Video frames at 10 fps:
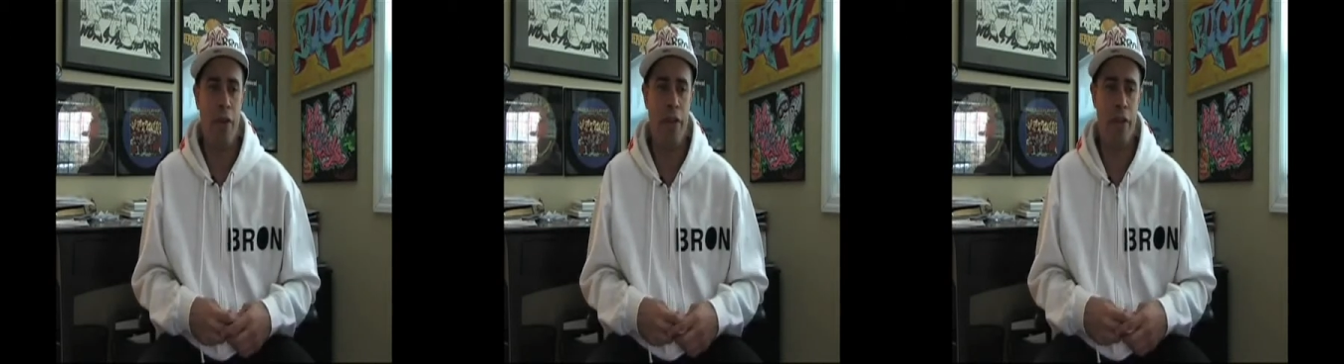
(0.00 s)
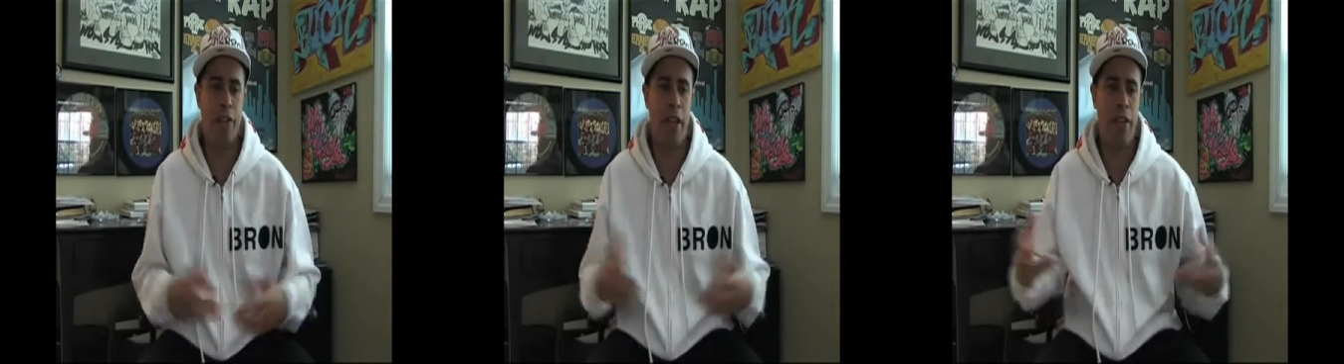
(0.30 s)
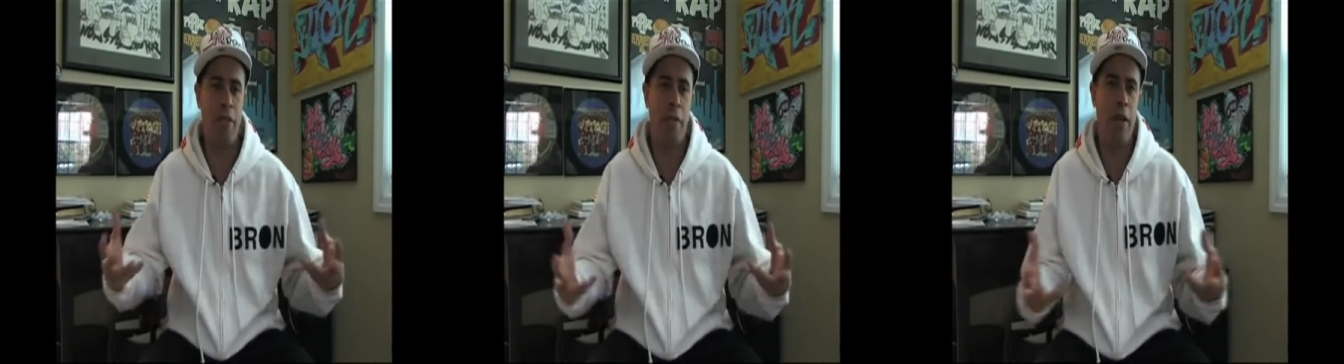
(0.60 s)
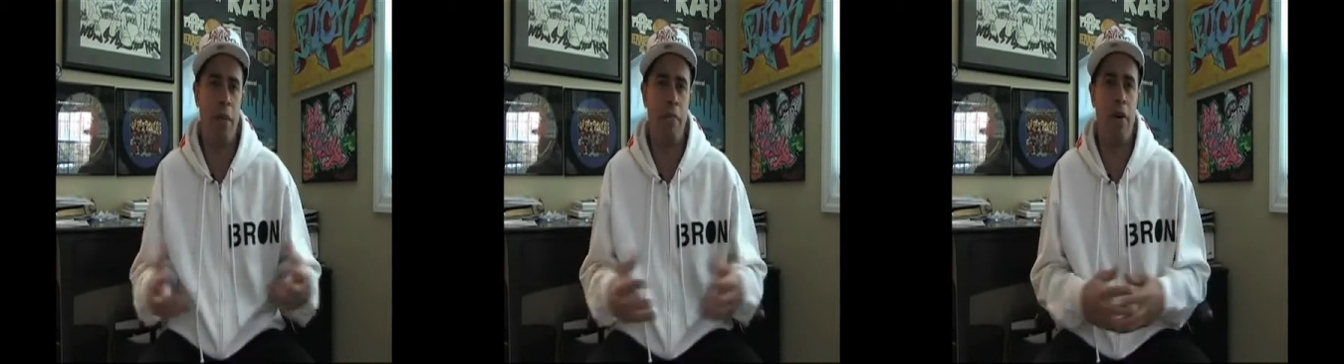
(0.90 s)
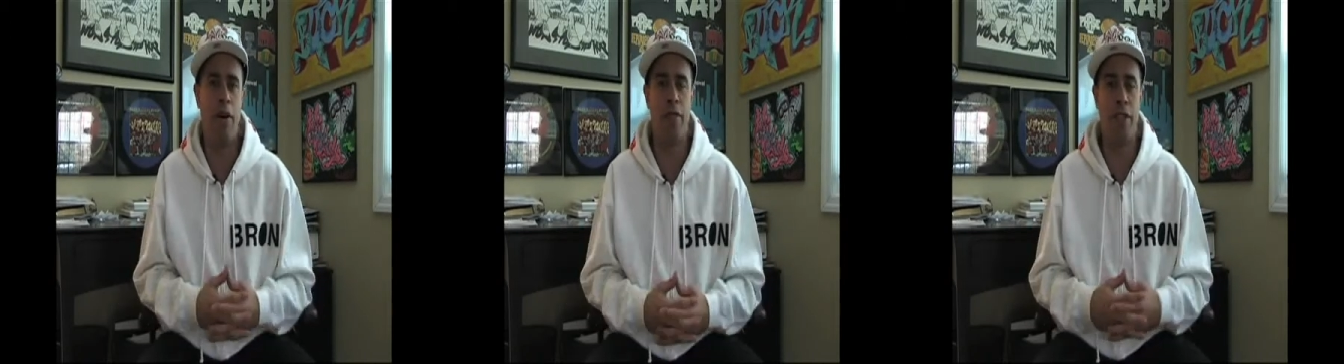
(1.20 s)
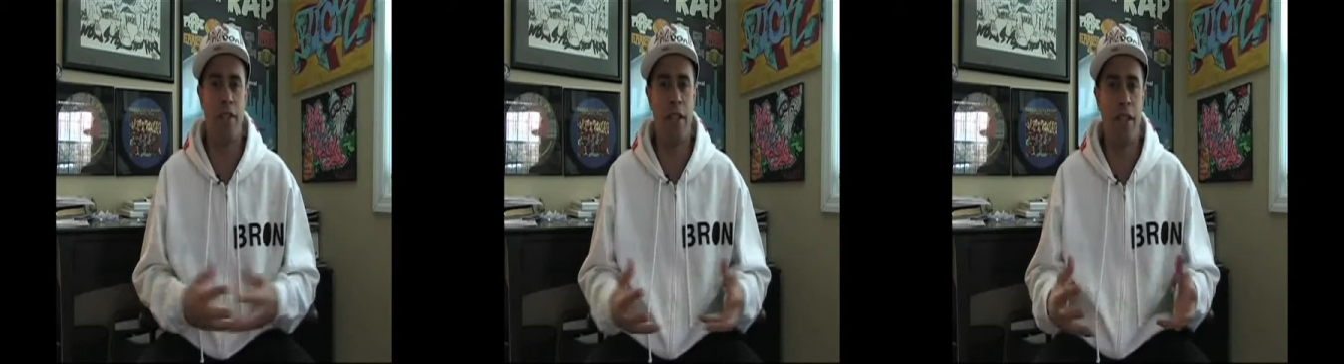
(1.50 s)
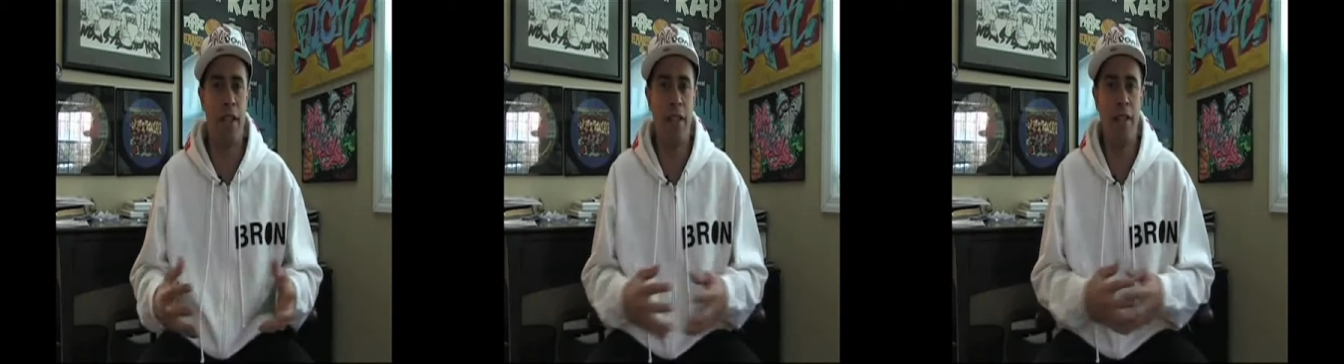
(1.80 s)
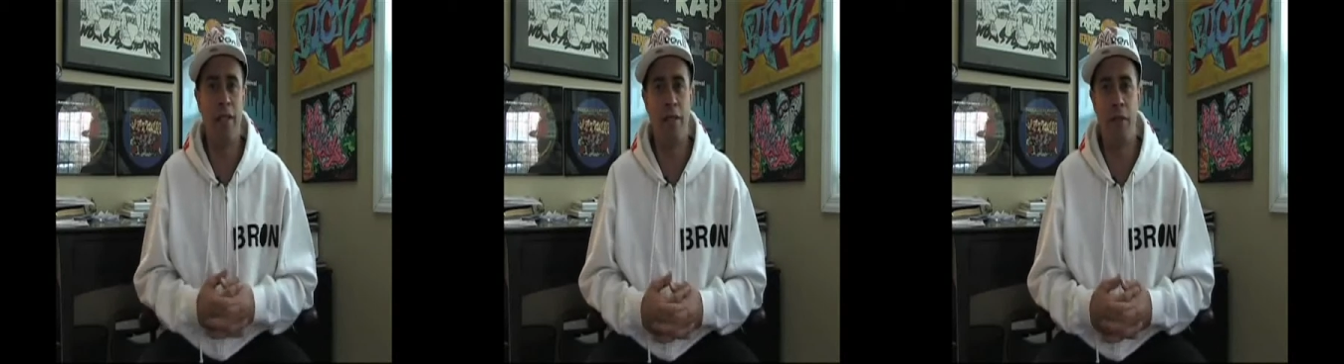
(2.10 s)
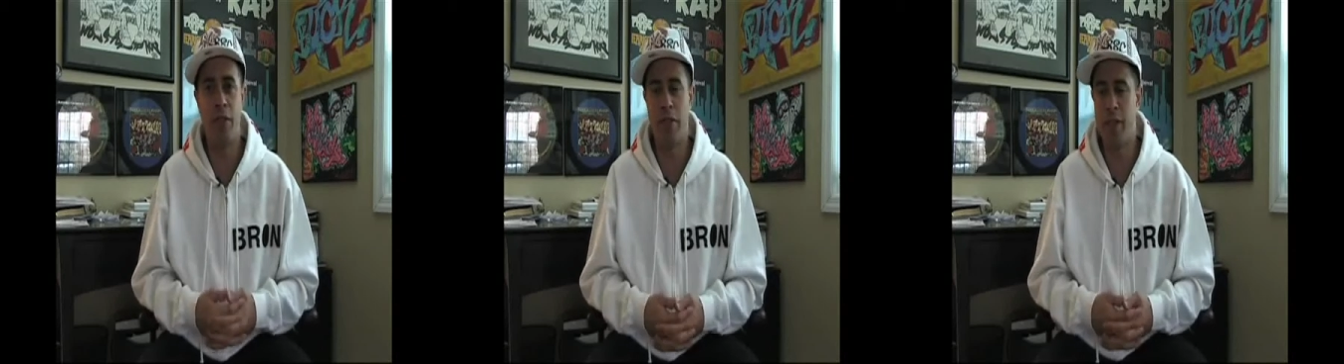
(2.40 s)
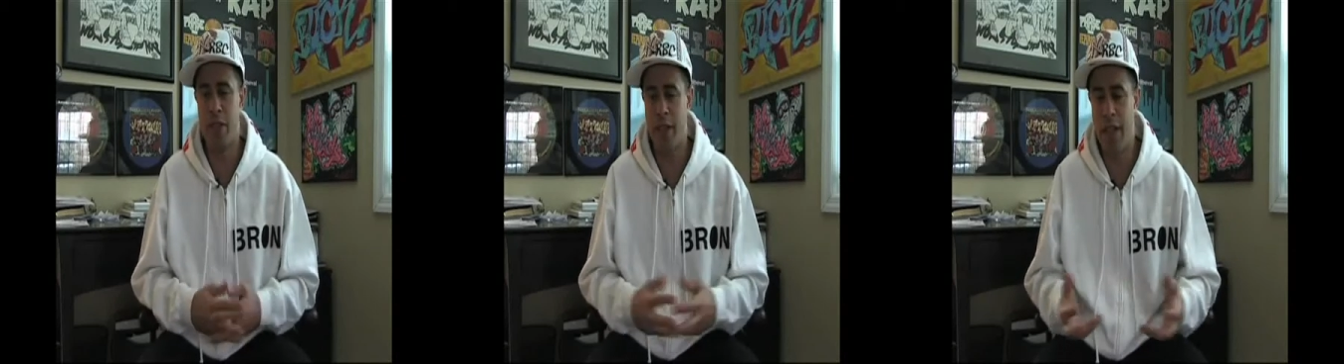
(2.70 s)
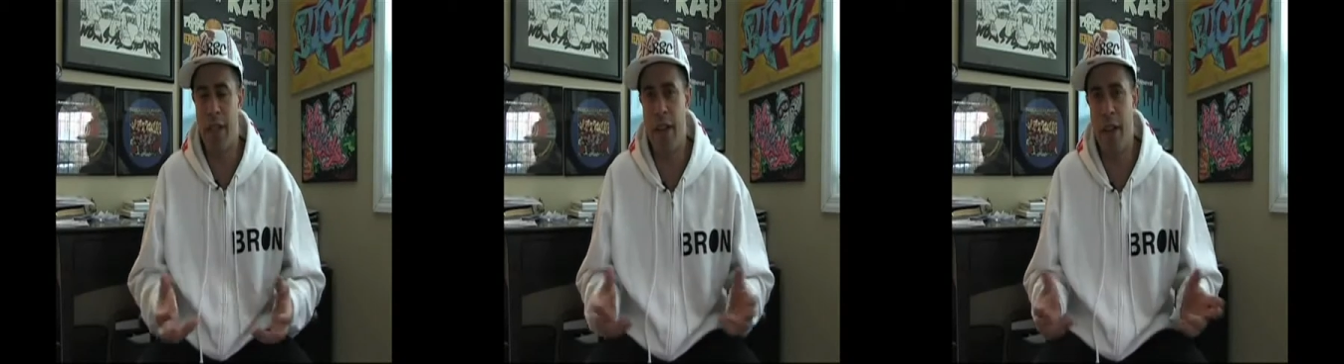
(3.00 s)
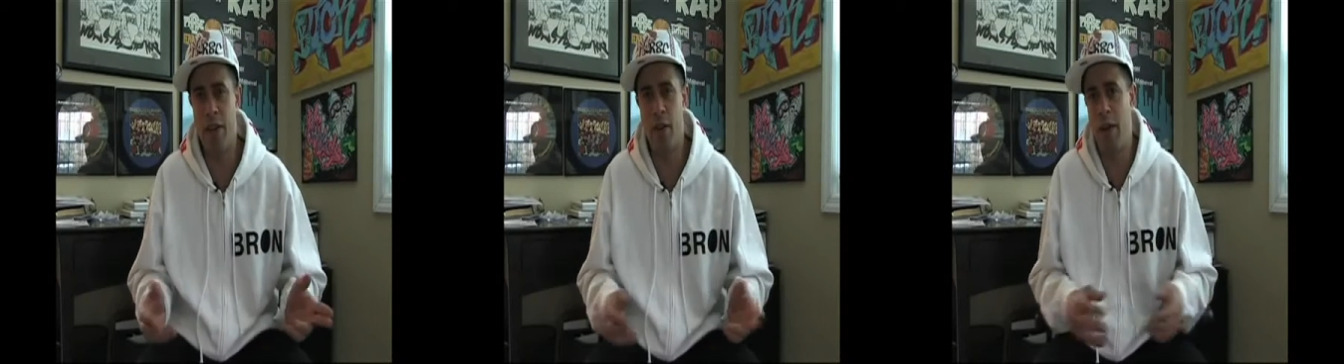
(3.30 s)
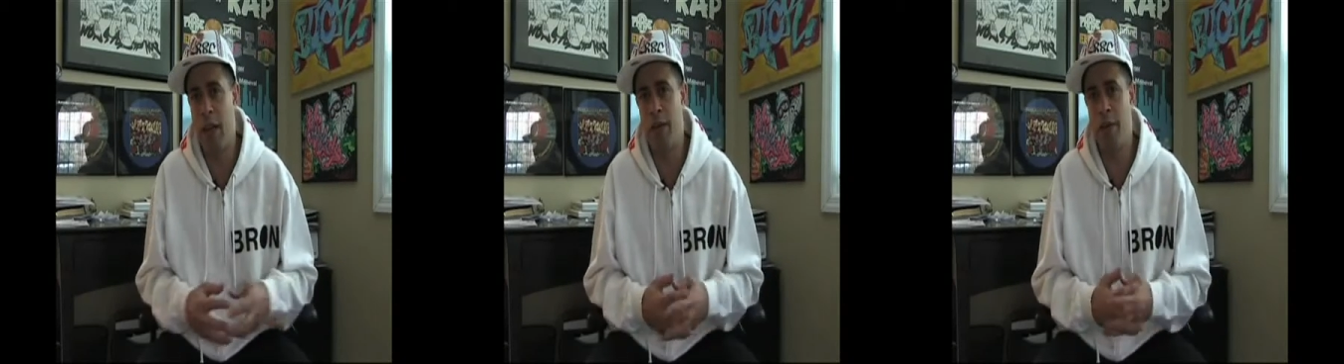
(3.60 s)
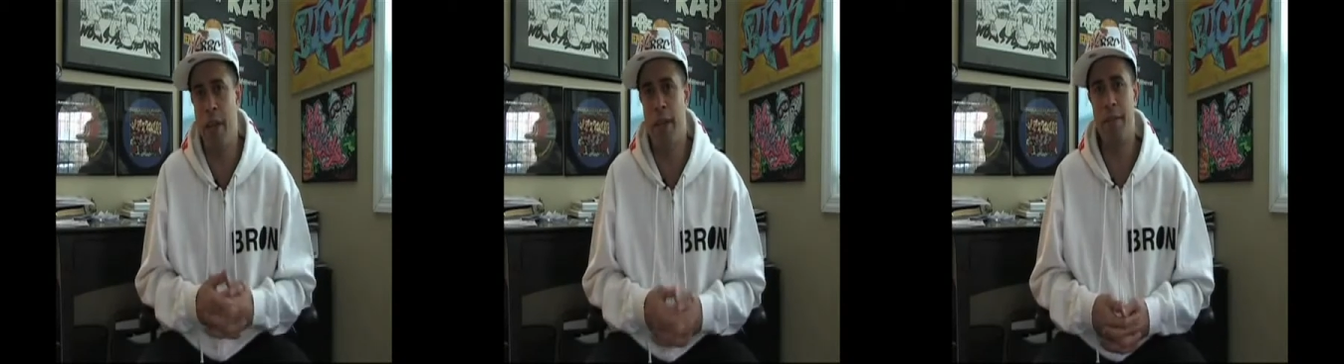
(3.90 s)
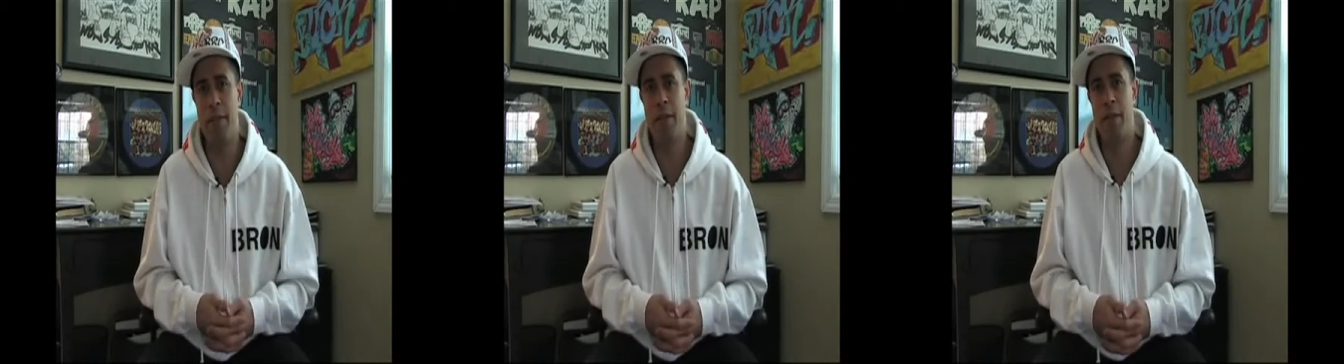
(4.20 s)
for the sake of being a part of a scene, which again had no label yet,